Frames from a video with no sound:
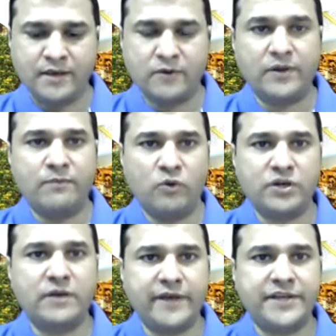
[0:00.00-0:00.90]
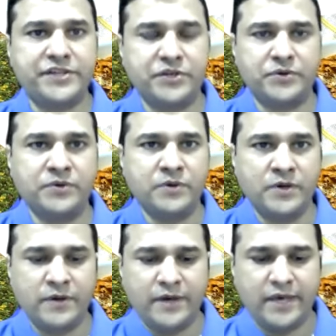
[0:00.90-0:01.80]
will motivate you
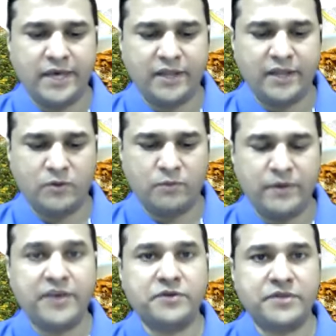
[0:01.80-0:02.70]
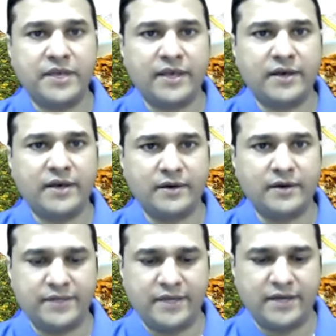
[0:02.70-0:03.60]
and make you think
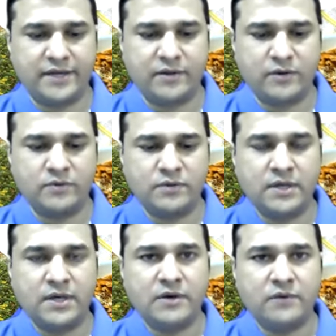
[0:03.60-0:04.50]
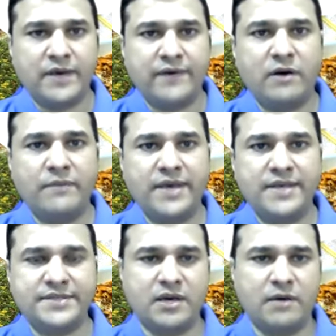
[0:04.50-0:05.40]
that we have
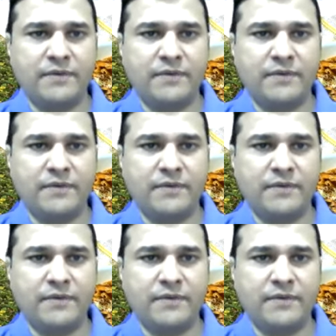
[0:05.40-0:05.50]
amazing